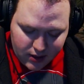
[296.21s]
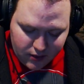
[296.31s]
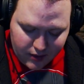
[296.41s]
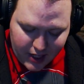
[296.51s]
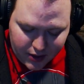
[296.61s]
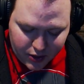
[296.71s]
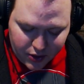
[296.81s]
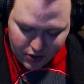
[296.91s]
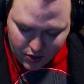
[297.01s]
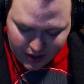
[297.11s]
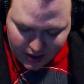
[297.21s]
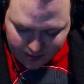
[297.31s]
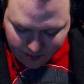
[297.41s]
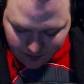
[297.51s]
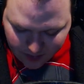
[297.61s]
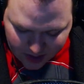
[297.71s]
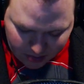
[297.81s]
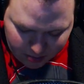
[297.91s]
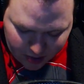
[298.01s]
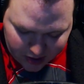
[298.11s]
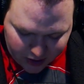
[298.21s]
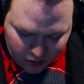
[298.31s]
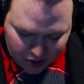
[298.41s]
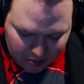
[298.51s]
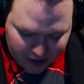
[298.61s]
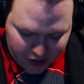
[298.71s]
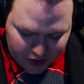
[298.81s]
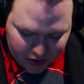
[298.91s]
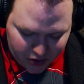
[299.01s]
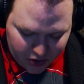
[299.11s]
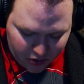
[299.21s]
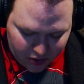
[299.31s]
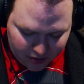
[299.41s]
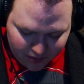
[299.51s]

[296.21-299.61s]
"That should do it." But Baltek only begins to snore.